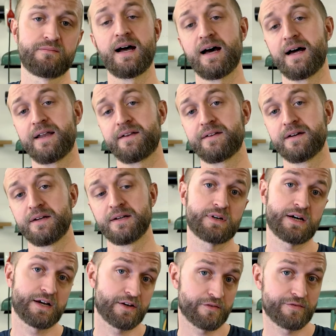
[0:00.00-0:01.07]
and
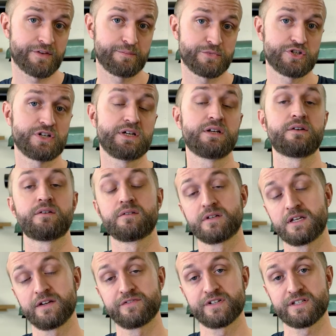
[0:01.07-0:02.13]
the height of the machine
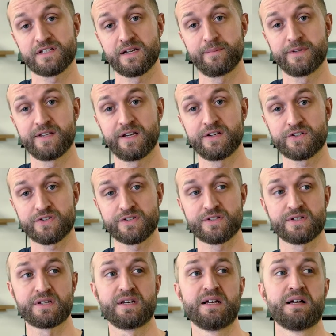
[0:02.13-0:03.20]
gives its
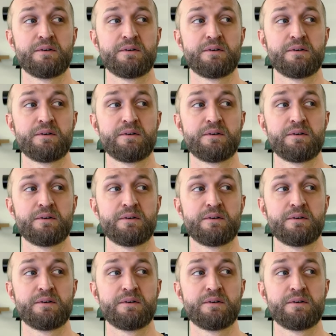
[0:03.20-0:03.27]
limitations.